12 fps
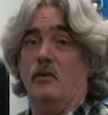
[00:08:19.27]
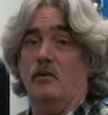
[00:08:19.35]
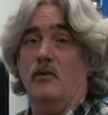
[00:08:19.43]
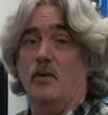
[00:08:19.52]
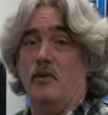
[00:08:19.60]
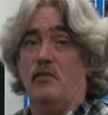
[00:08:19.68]

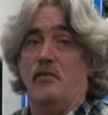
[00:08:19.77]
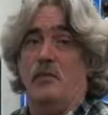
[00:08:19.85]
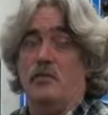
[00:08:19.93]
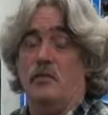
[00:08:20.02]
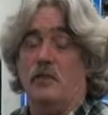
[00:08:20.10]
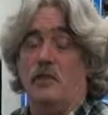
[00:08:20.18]
with whatever
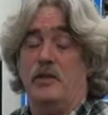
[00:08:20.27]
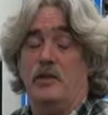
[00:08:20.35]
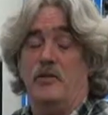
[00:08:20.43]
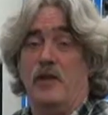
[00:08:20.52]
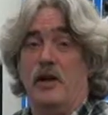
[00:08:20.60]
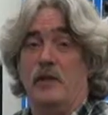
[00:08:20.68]
measurement you're
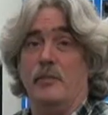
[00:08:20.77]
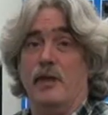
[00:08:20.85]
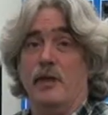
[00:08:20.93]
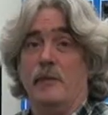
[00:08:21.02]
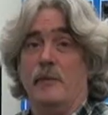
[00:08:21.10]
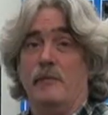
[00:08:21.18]
trying to
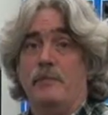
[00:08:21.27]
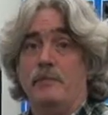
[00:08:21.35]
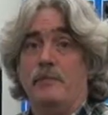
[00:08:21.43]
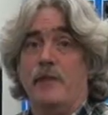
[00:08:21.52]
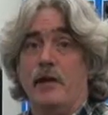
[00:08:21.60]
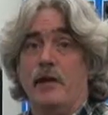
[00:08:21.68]
make.
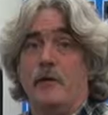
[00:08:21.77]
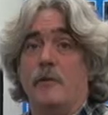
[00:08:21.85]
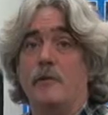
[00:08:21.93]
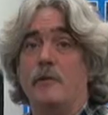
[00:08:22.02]
Thank you.